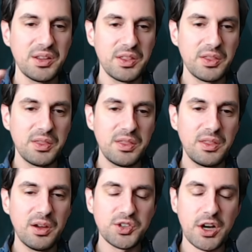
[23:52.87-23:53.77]
the,
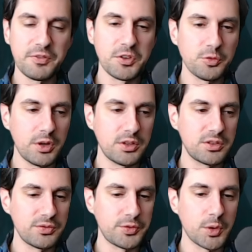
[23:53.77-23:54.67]
Schaffner's
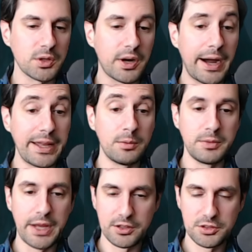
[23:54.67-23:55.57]
was for
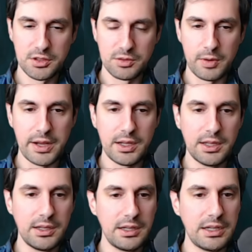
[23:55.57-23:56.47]
item decks, right?
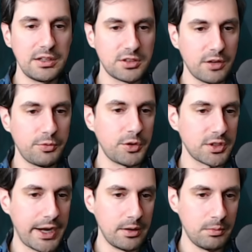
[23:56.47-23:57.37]
It itself
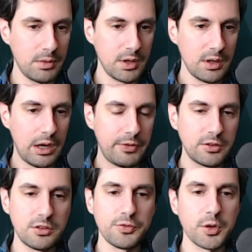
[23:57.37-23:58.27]
was an item. If
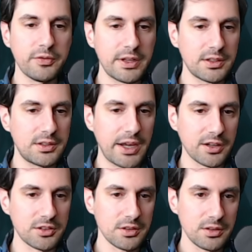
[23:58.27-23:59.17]
this is for event
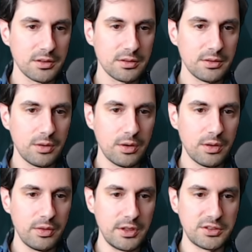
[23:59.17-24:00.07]
decks,
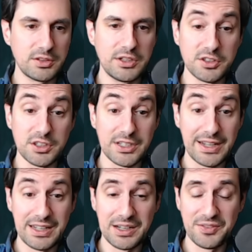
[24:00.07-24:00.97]
this isn't
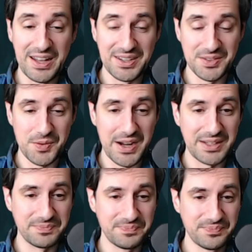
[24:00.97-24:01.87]
an event,
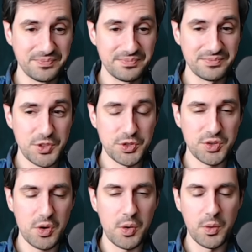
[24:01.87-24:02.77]
right?
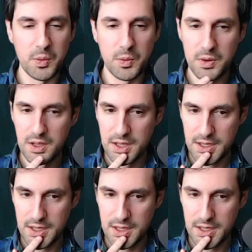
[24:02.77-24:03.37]
So